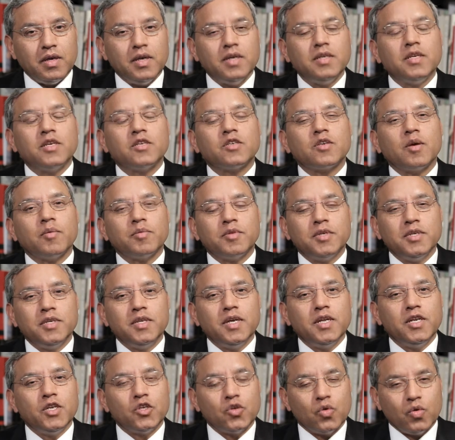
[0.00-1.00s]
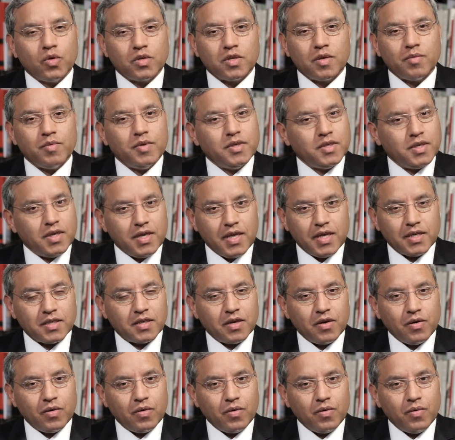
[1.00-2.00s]
is a subsidiary source of
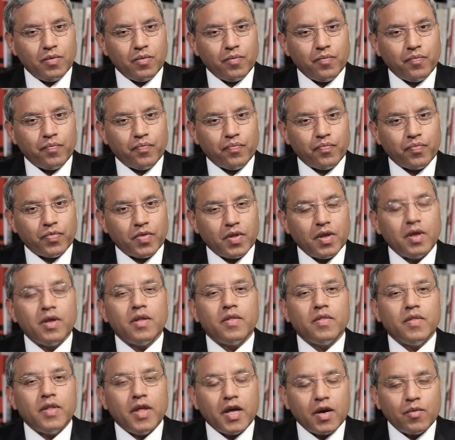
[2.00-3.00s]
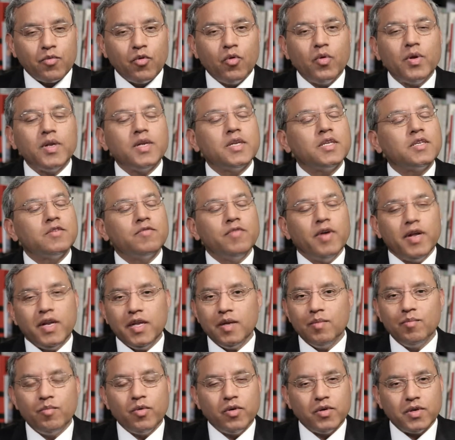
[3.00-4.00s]
international law. Therefore, it is
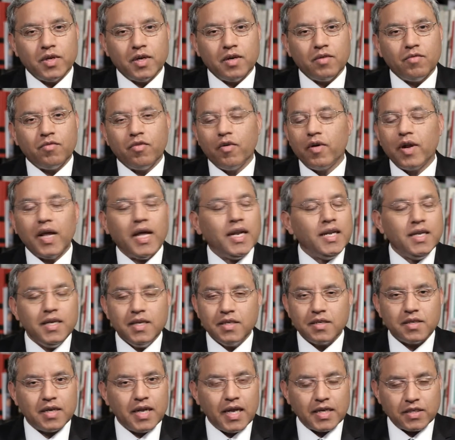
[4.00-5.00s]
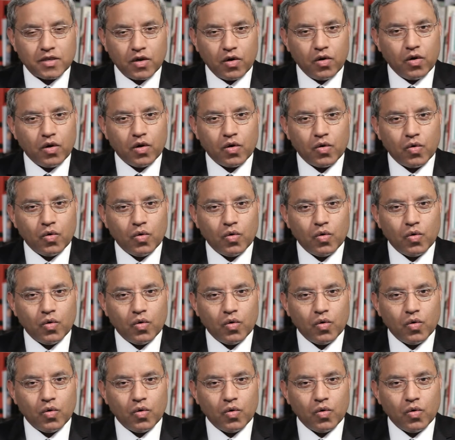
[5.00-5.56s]
very important for any international law